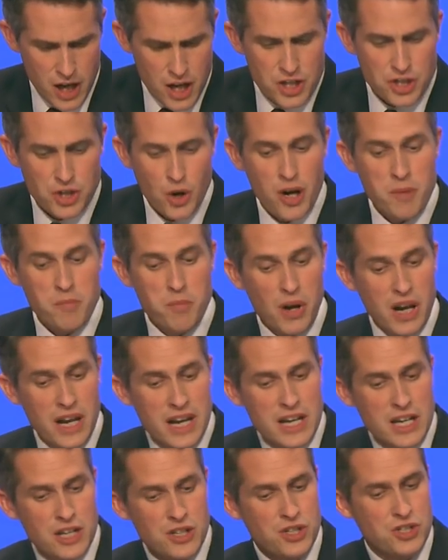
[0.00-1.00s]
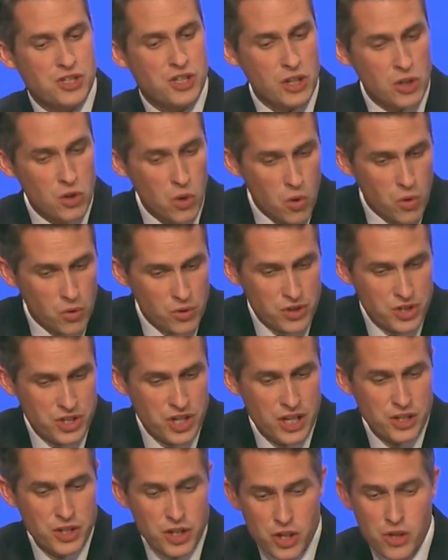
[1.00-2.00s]
So I'm pleased to launch
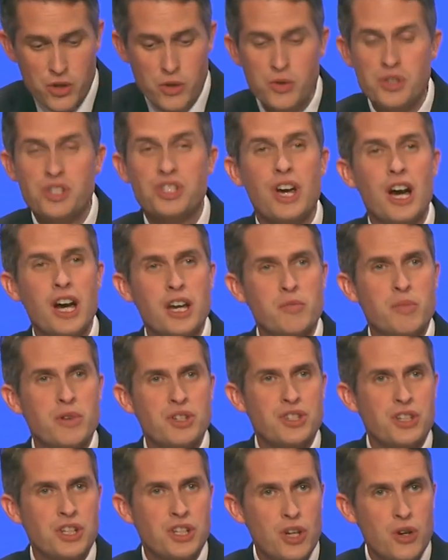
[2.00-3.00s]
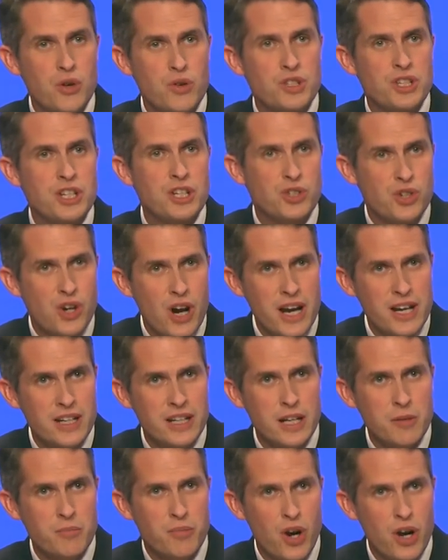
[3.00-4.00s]
a new cyber security
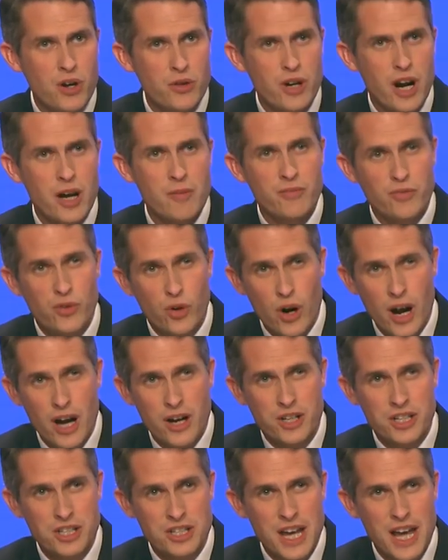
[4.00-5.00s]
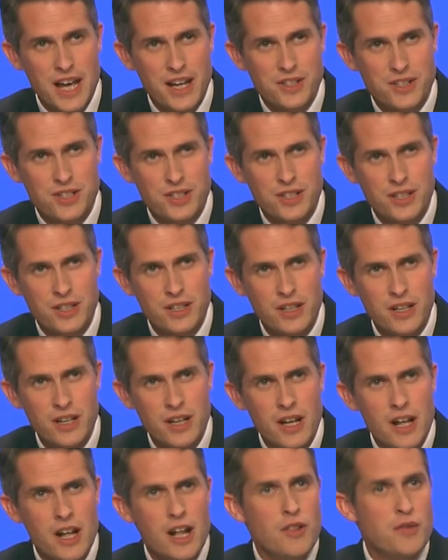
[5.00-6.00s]
training program for our cadets.
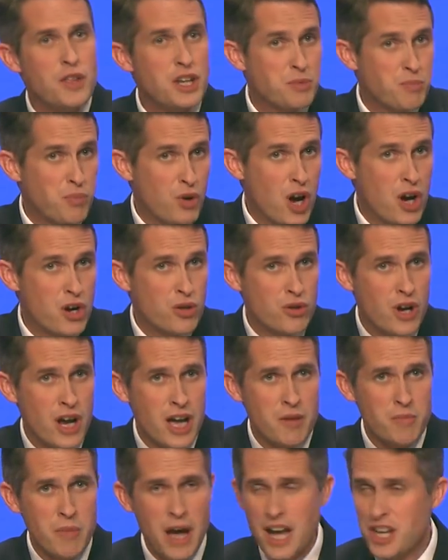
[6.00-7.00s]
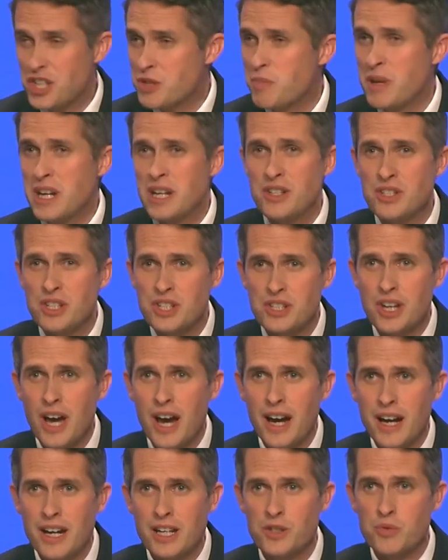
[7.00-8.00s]
This program has been
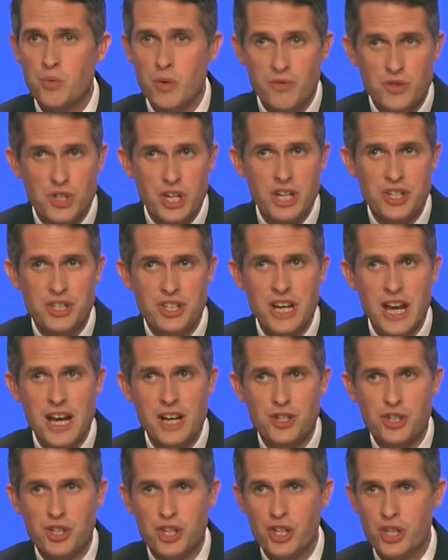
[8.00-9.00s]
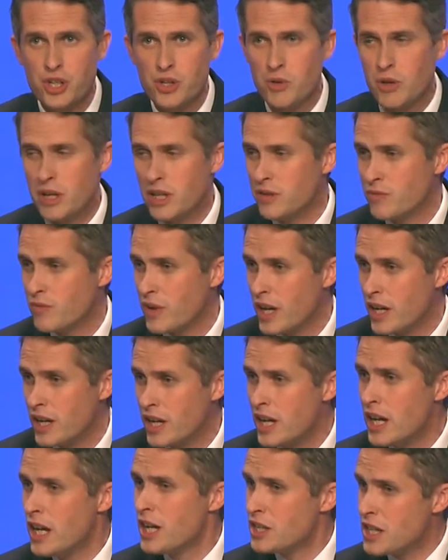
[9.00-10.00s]
designed with GCHQ and the
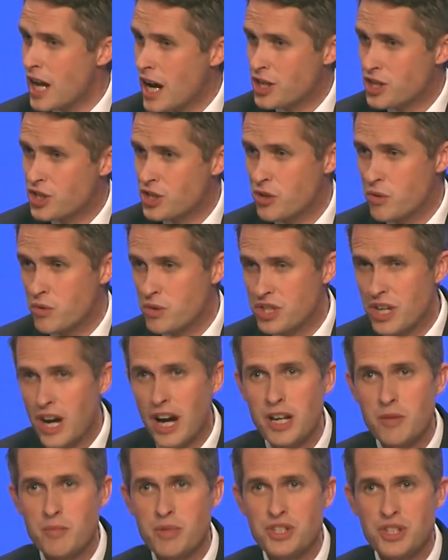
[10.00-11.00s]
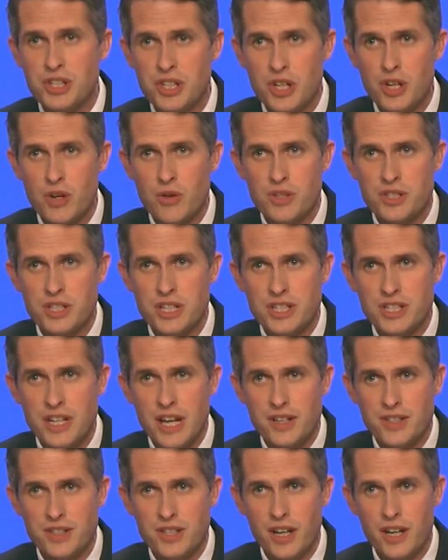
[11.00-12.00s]
National Cyber Security
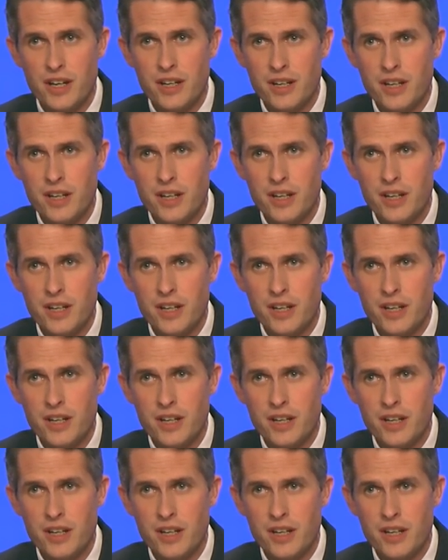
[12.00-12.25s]
Centre